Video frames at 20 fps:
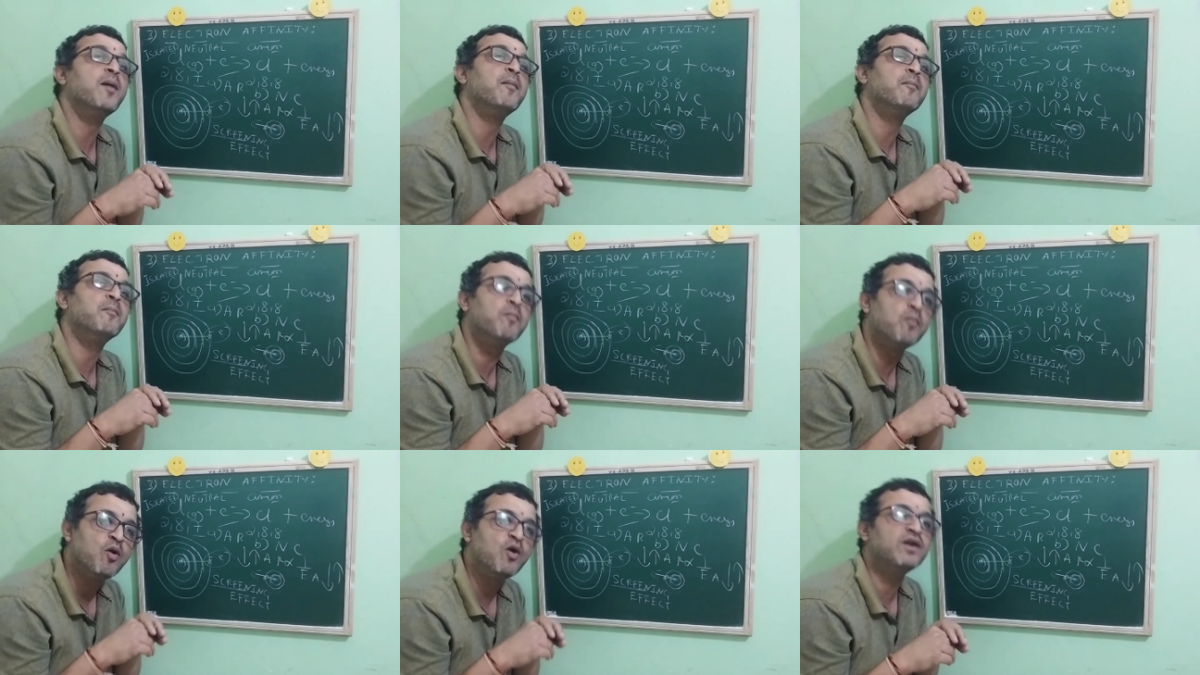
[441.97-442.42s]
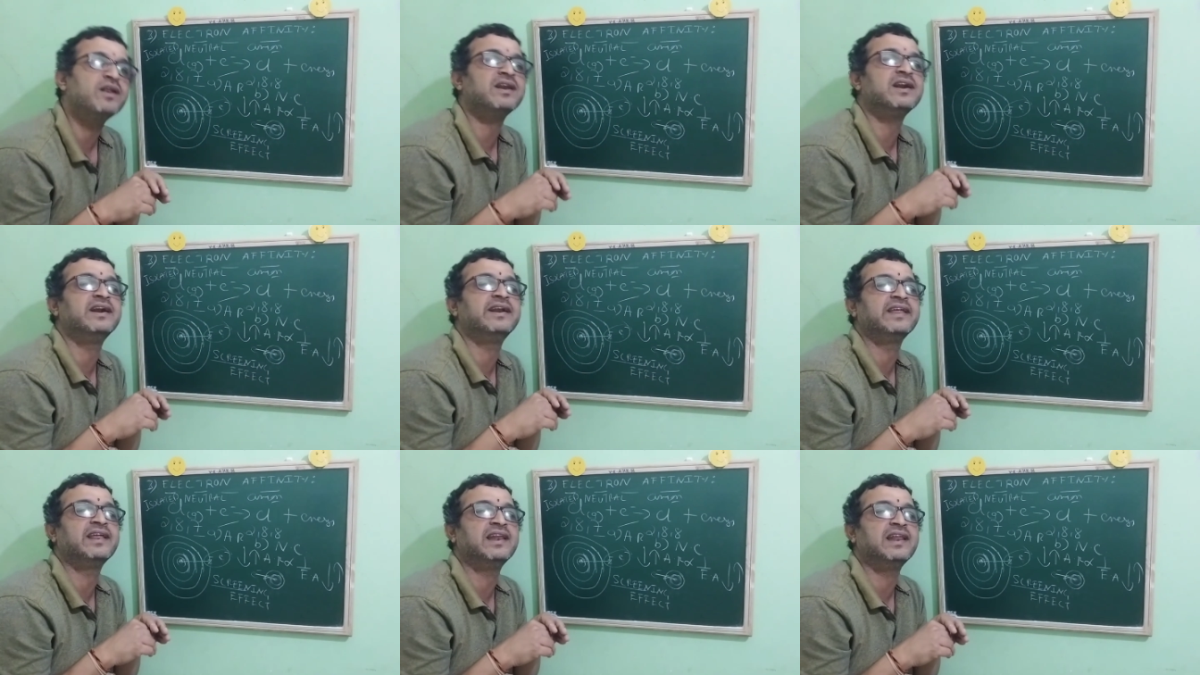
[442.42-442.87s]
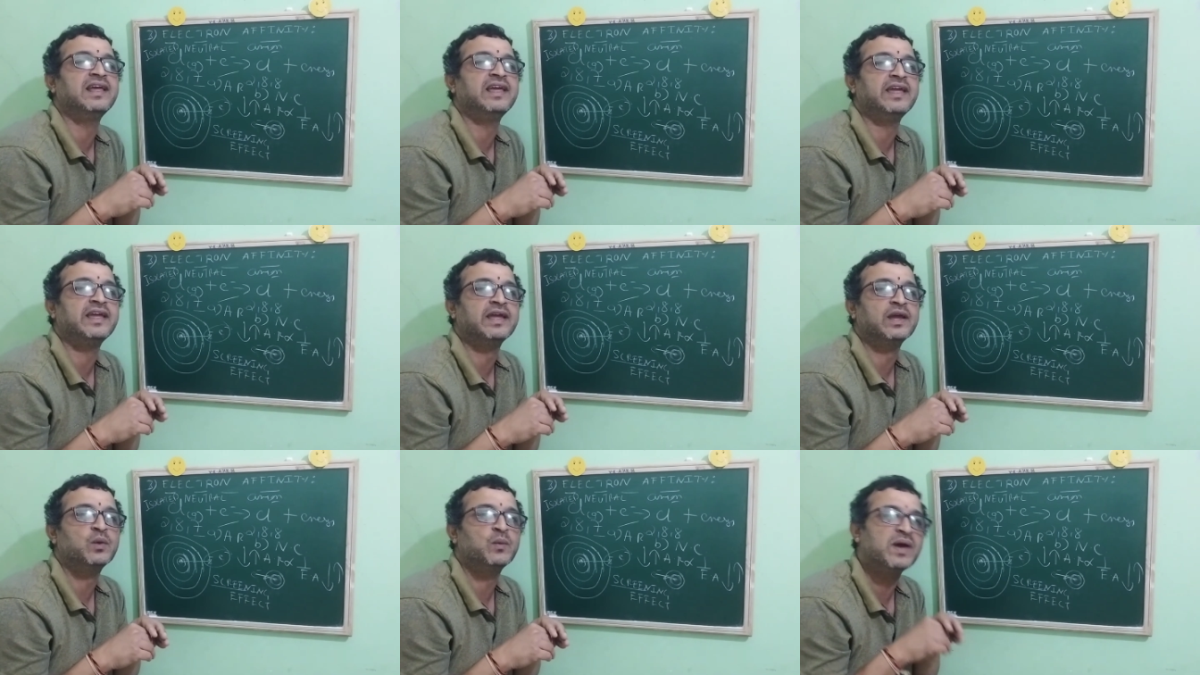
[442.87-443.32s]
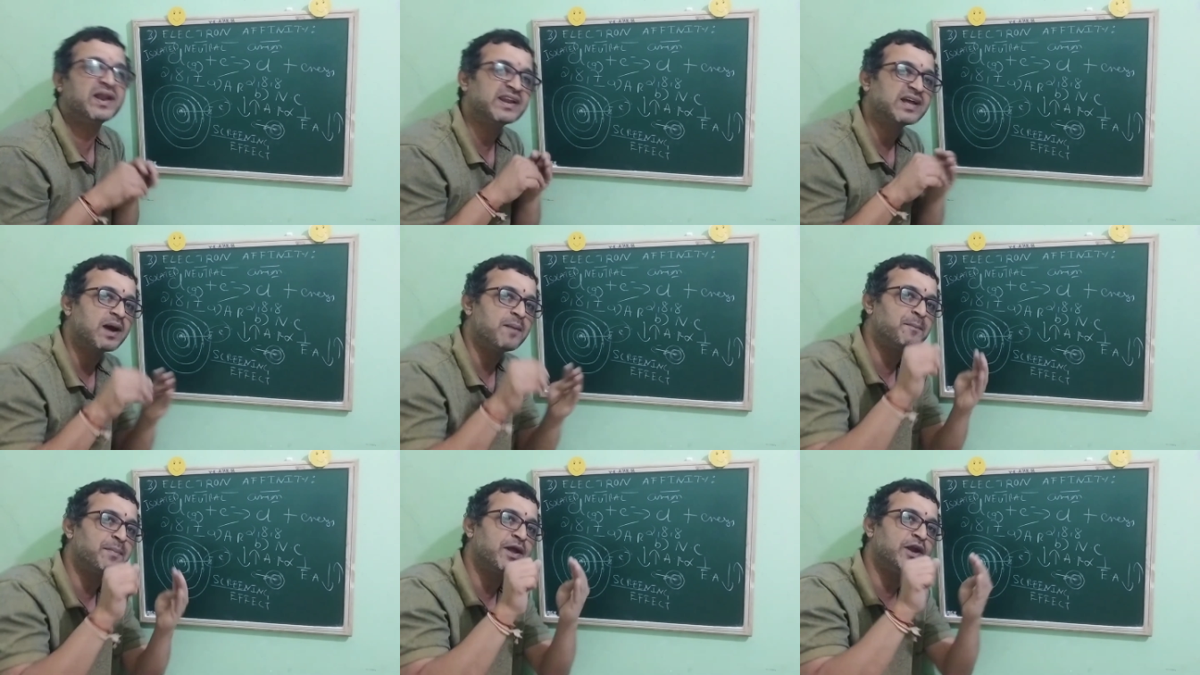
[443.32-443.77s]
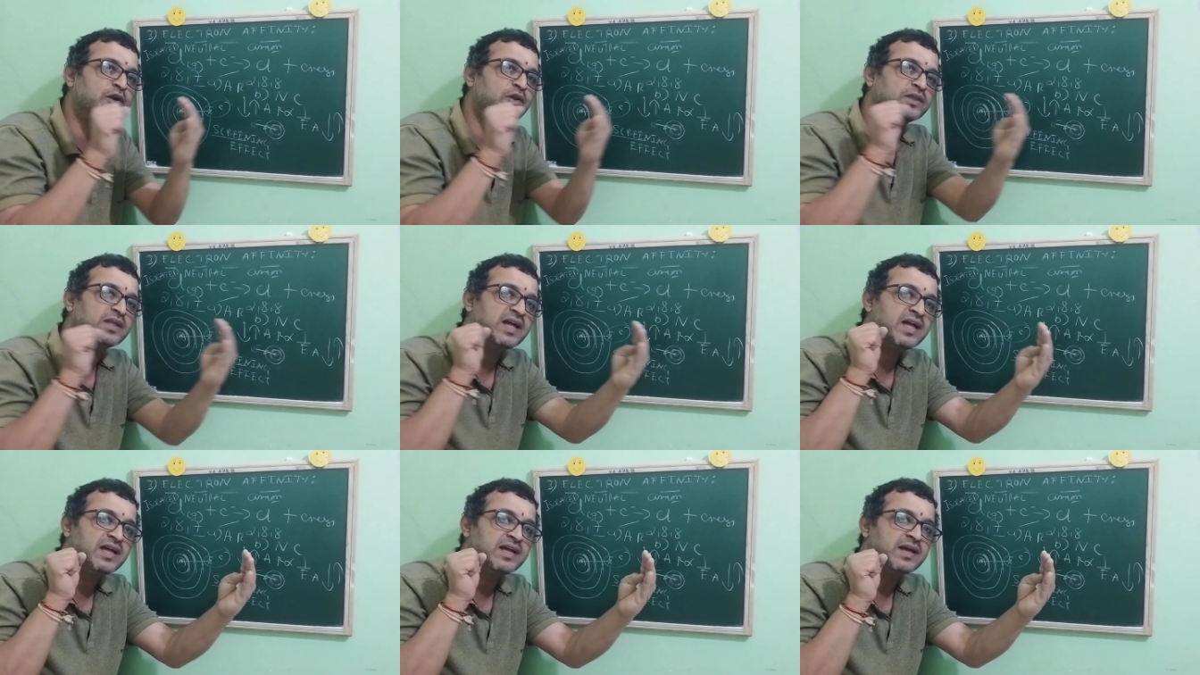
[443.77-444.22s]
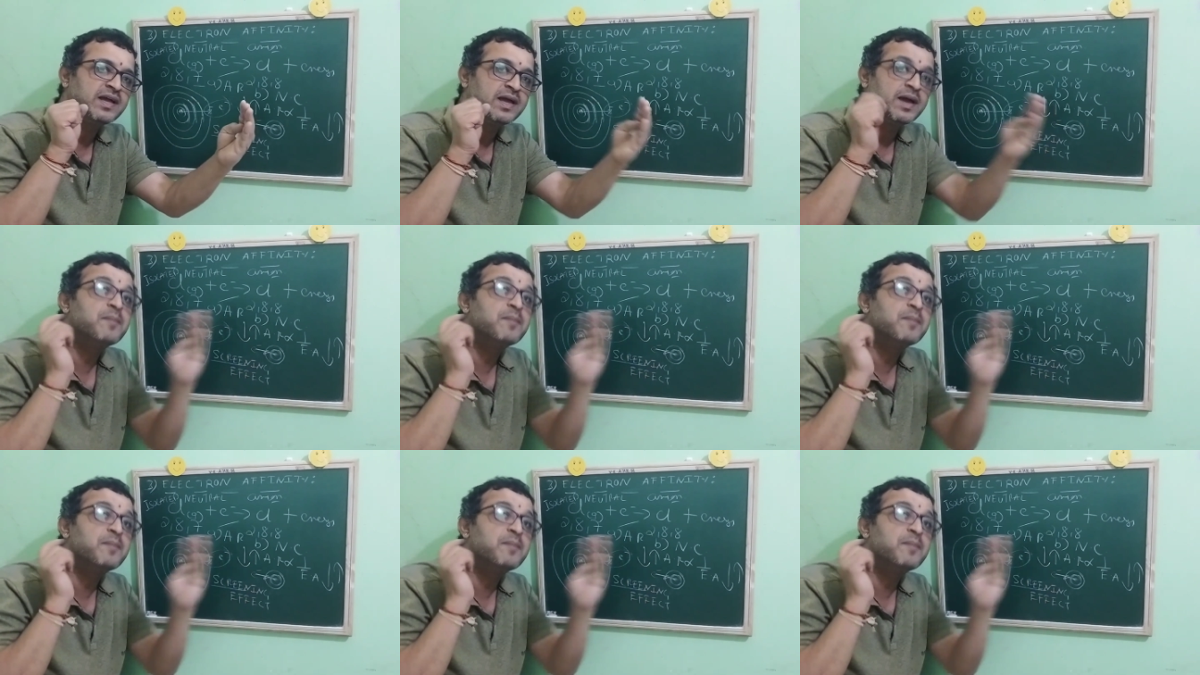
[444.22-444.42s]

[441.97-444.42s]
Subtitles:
more readily when compared to the